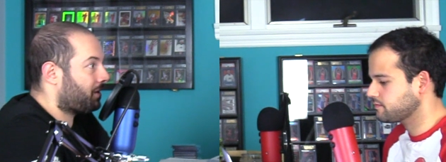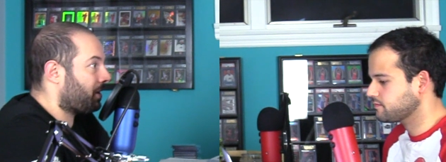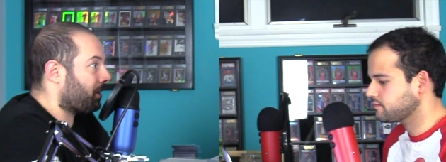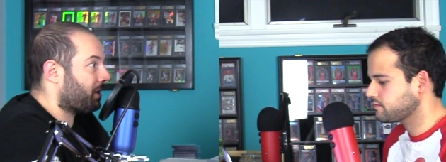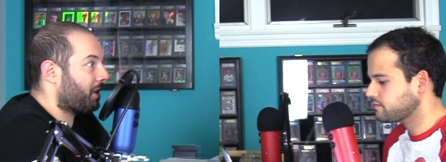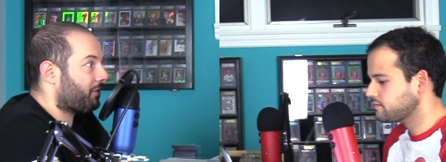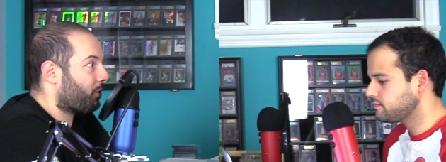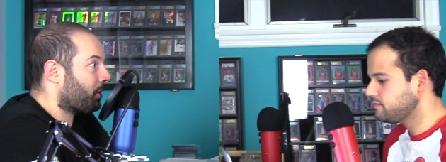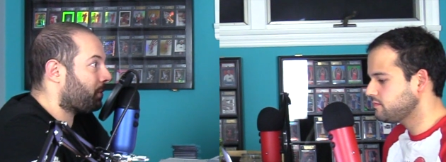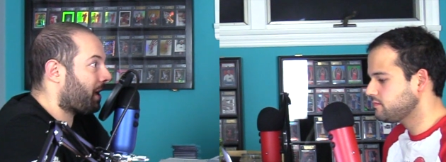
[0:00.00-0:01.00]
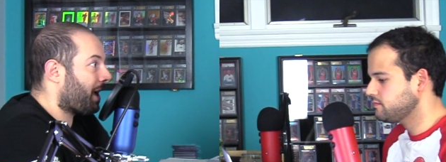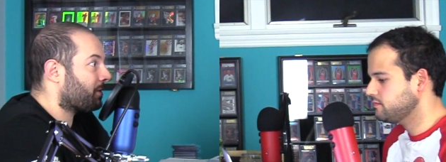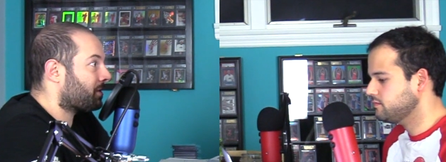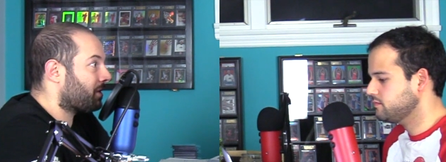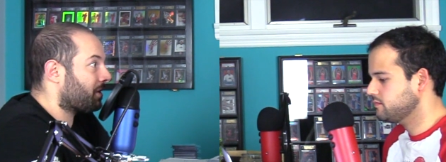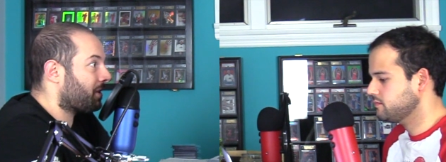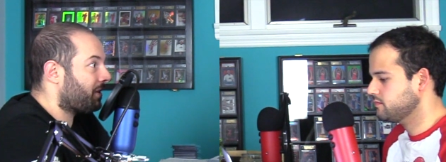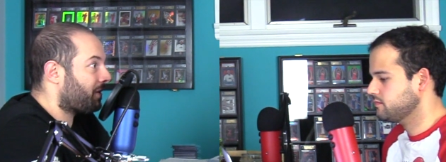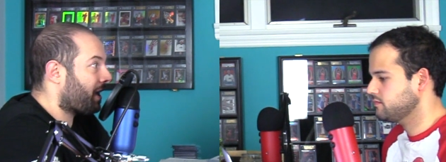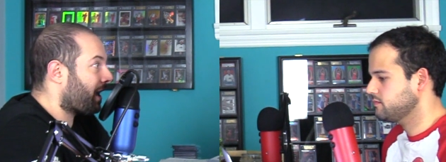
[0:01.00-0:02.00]
Speaker 1: you know, clean, affordable house to
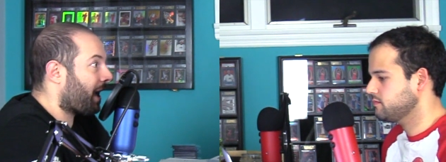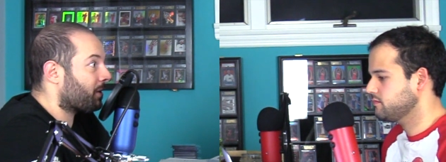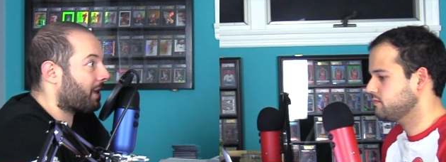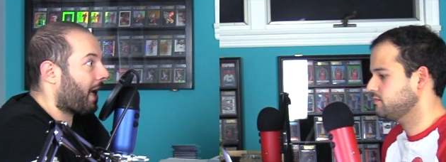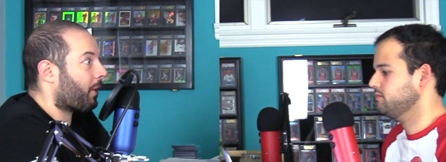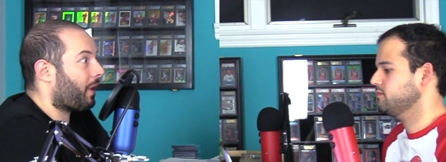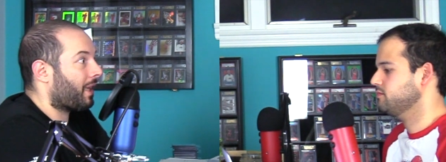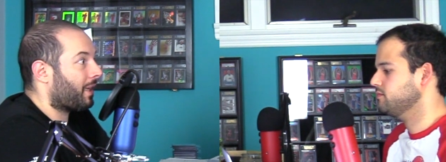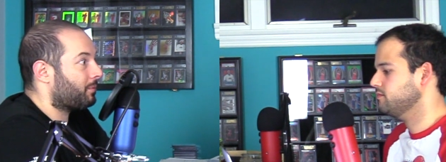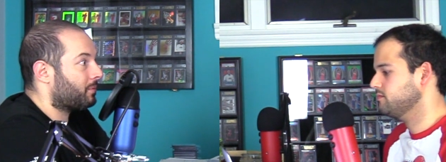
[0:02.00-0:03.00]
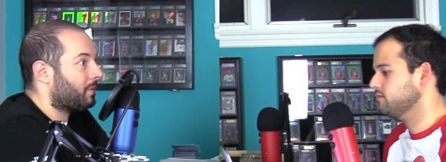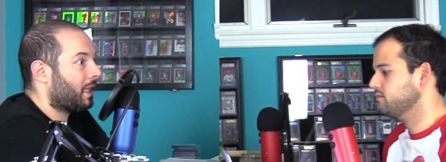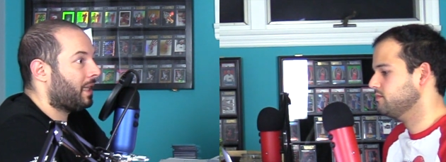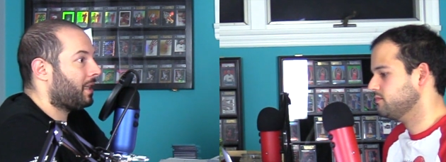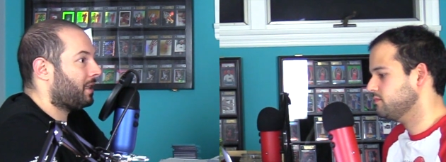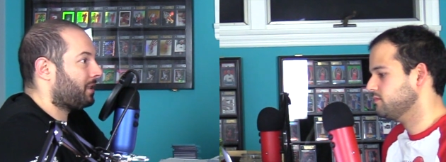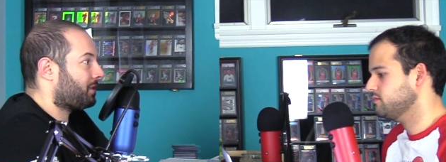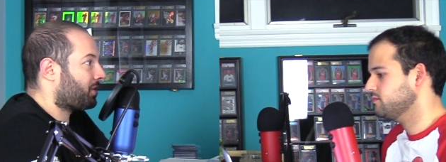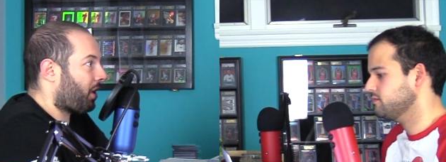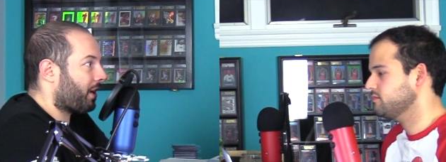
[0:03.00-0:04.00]
live in and house hack while I'm
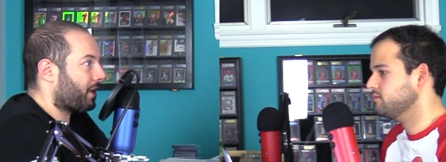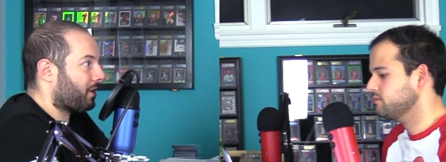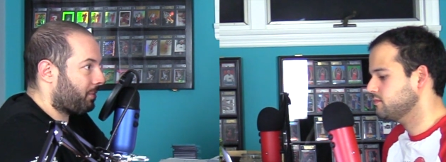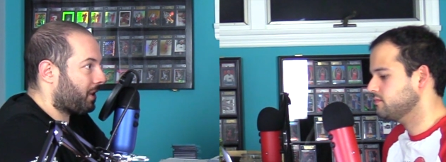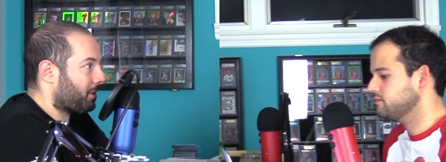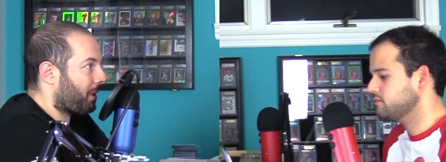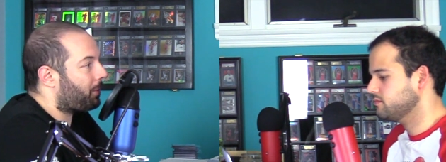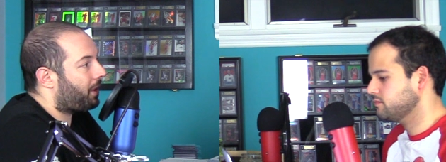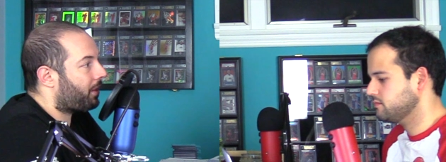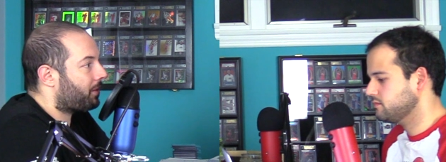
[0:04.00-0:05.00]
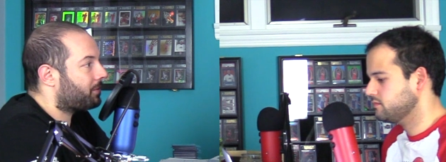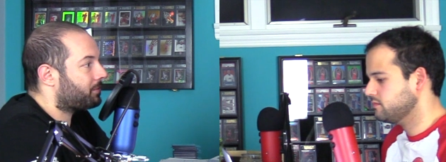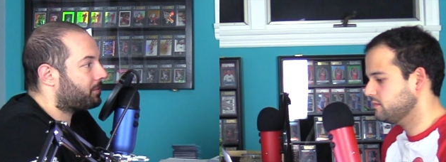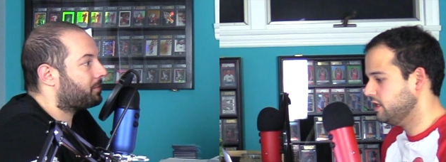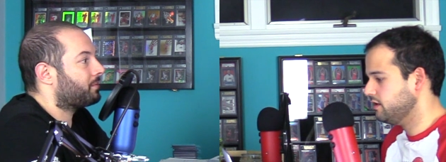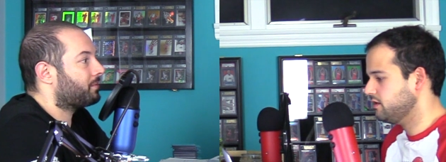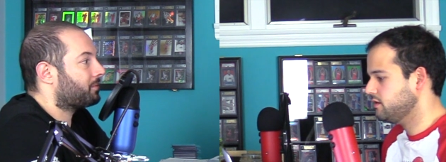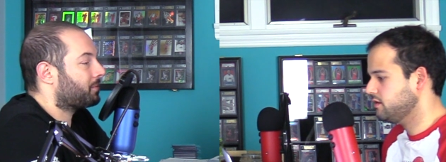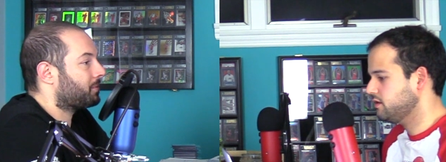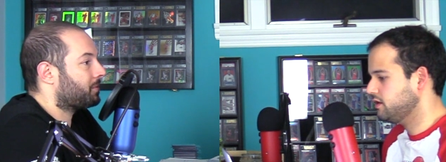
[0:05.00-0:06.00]
starting or building my wealth.
Speaker 2: Yeah.
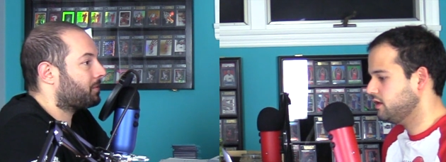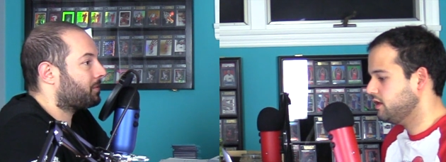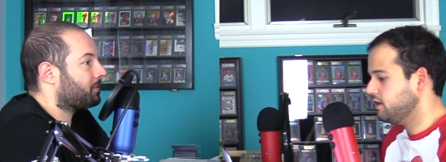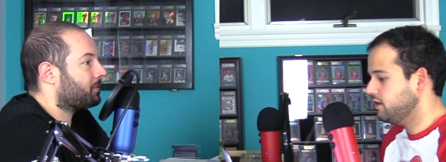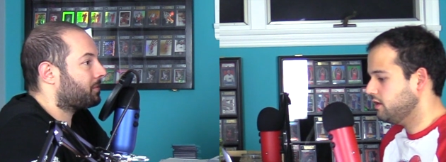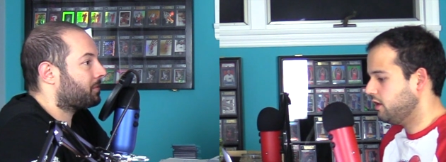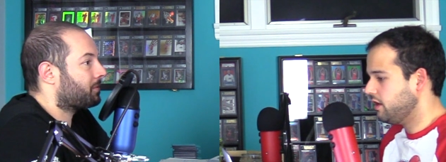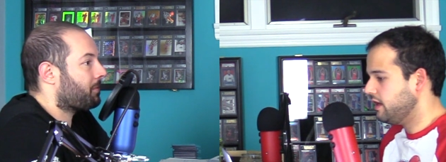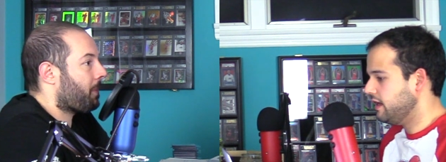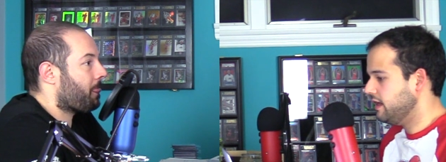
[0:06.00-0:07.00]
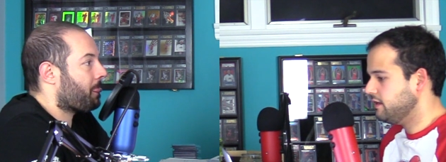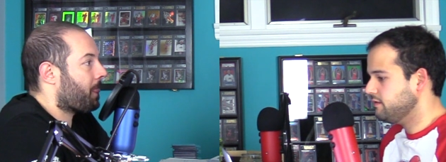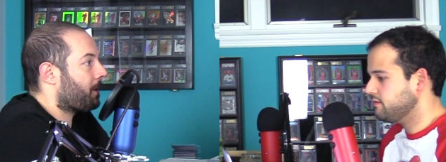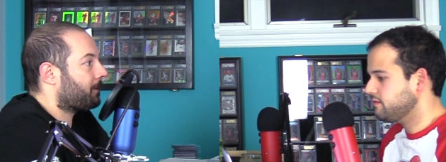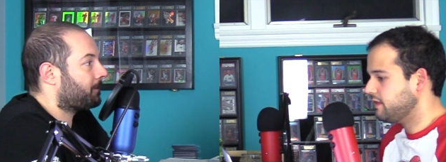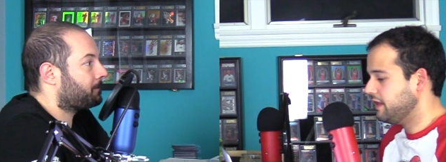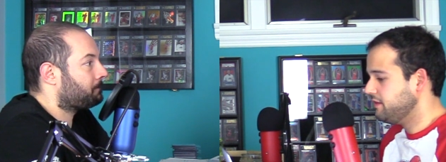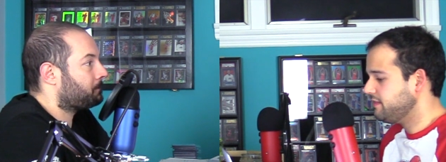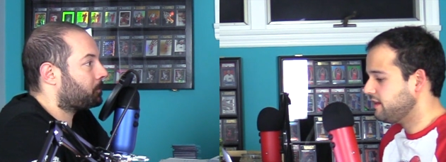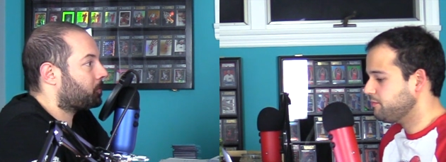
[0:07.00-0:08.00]
All right, and I
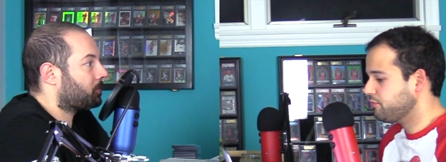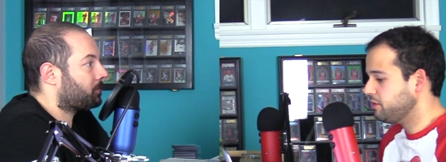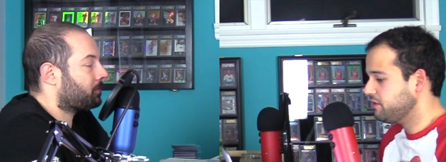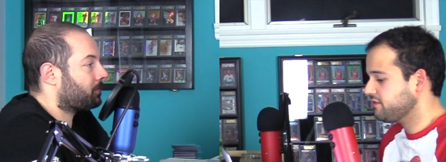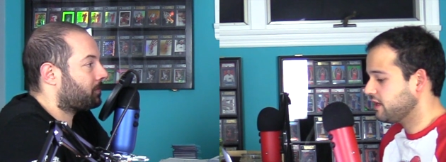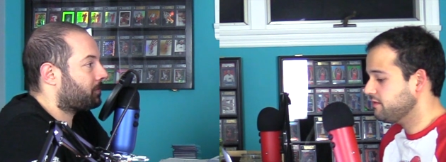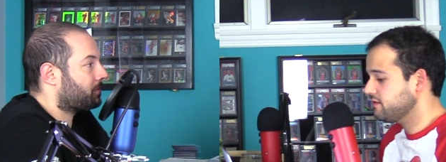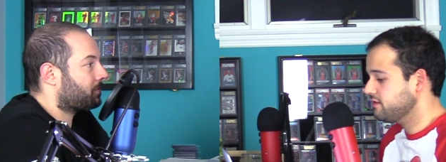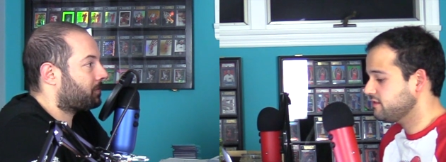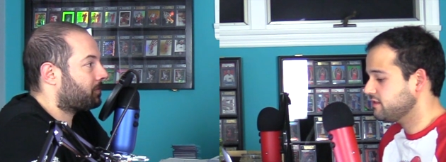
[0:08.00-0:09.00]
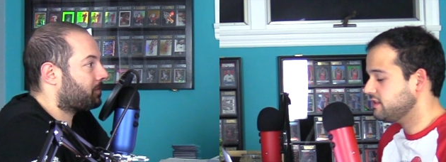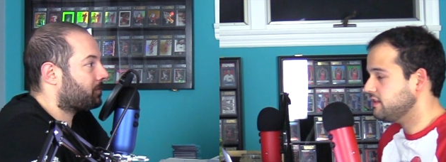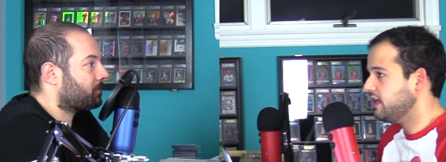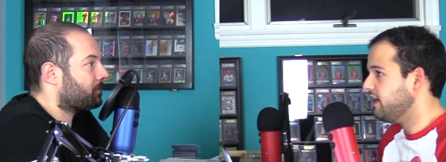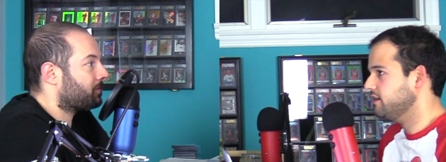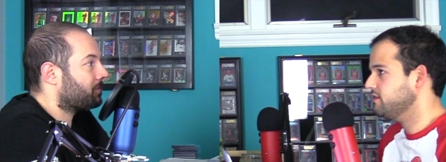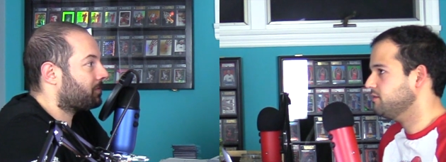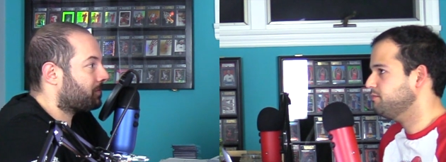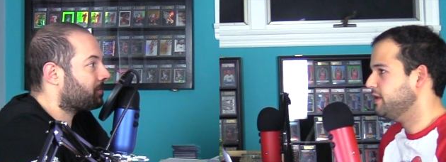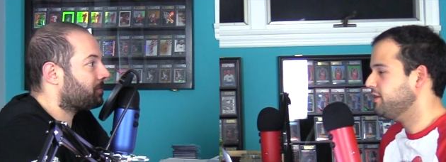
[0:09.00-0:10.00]
think that pretty much covers a lot
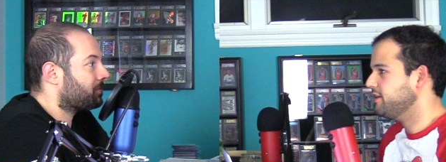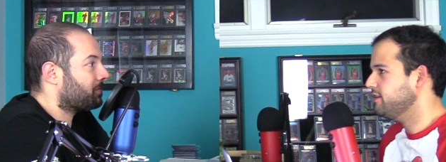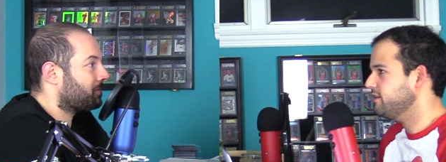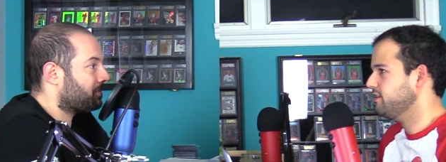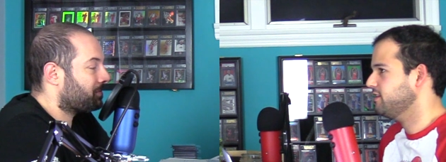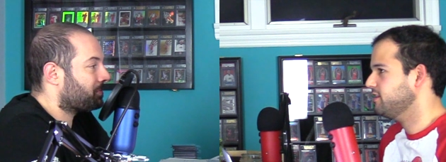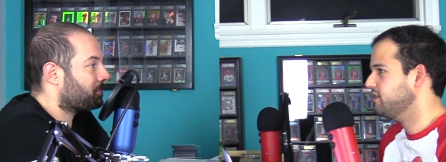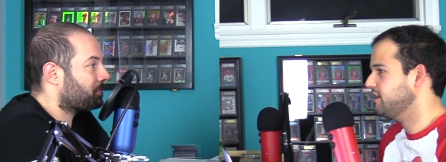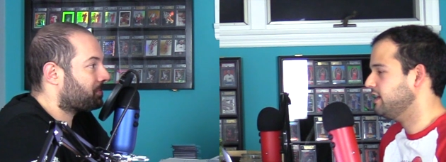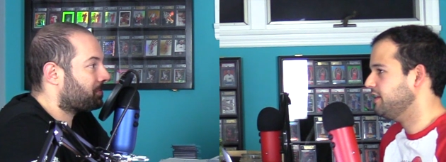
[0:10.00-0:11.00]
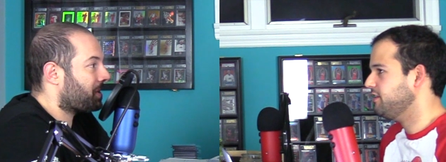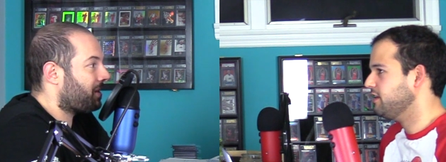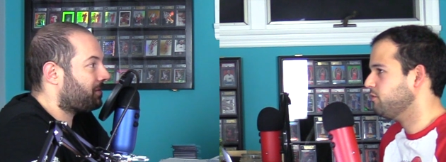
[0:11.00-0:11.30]
about it. And I think yeah.